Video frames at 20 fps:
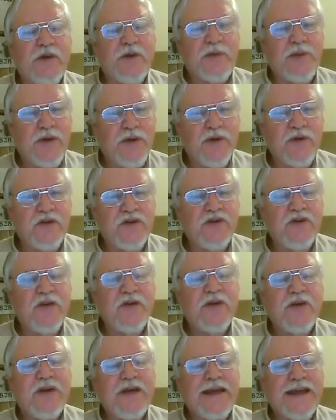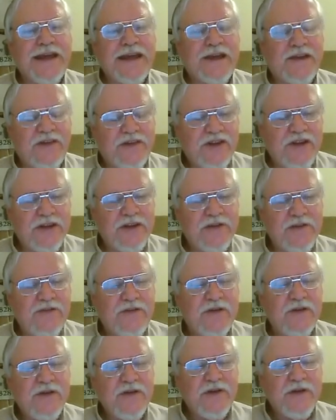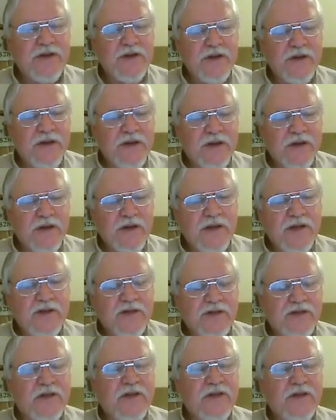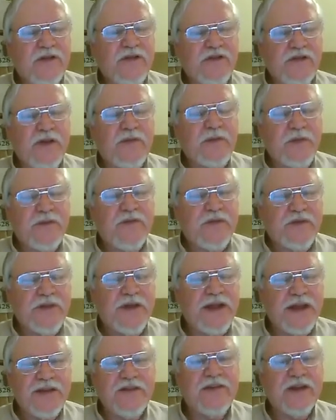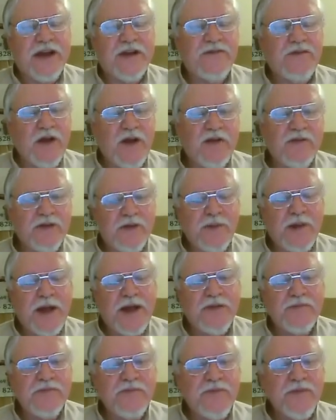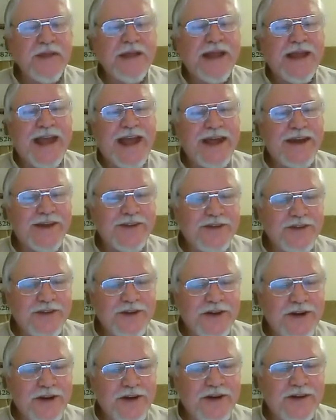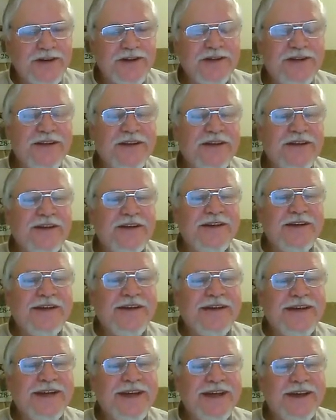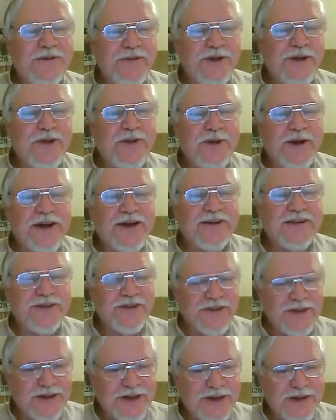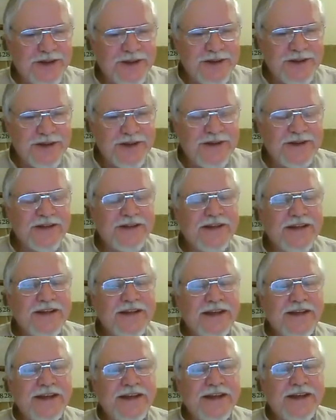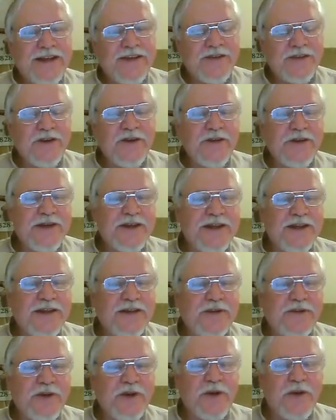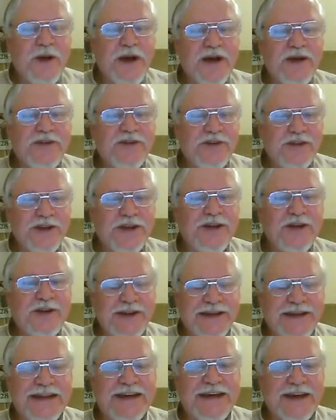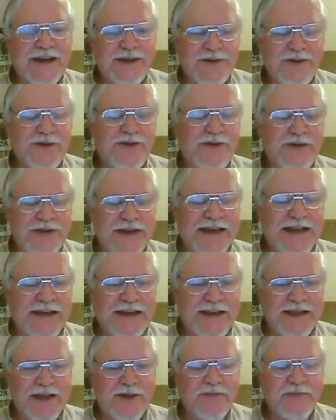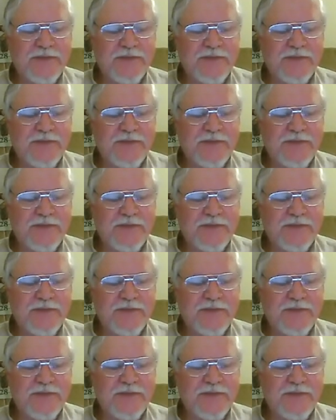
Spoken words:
approach and achieve some of the things that I've talked about. And it's an art. It requires skill. It certainly requires skill in understanding.